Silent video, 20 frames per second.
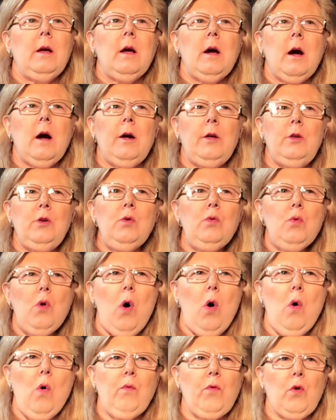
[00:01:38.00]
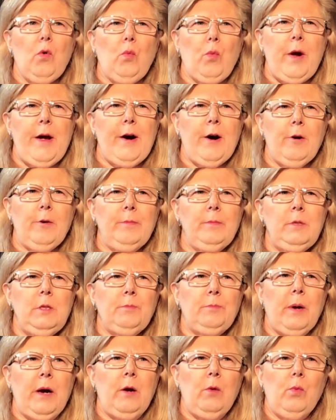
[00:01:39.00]
Are you overwhelmed
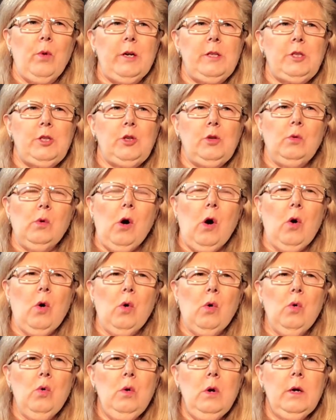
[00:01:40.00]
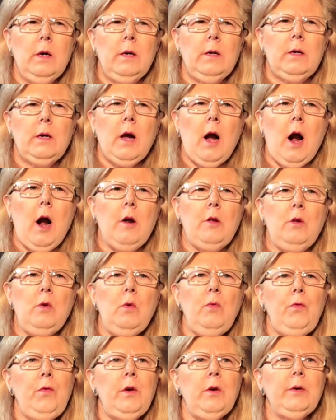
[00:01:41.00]
by what you owe? Are
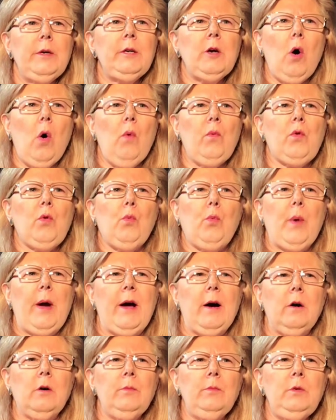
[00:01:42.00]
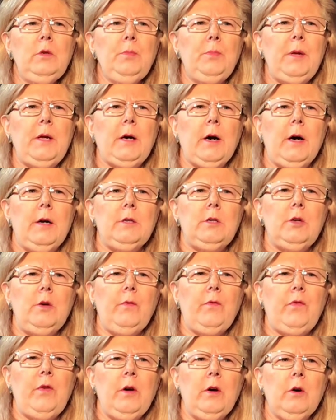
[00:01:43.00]
you feeling overwhelmed because
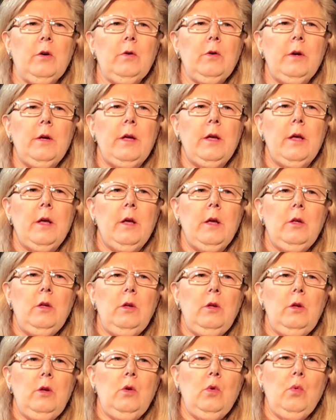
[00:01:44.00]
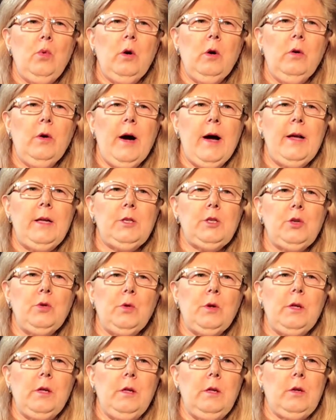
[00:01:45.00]
you realize you
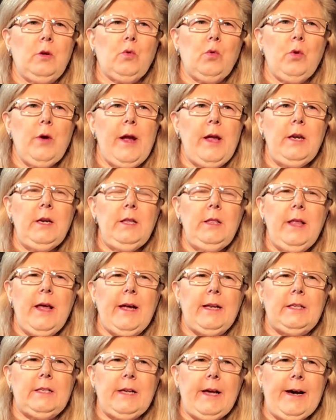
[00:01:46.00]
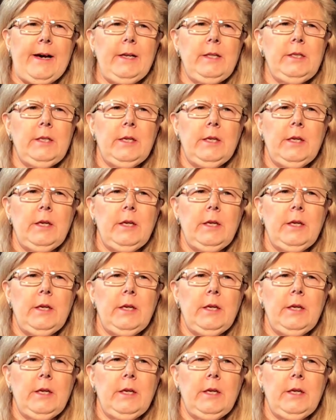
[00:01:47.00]
created that debt?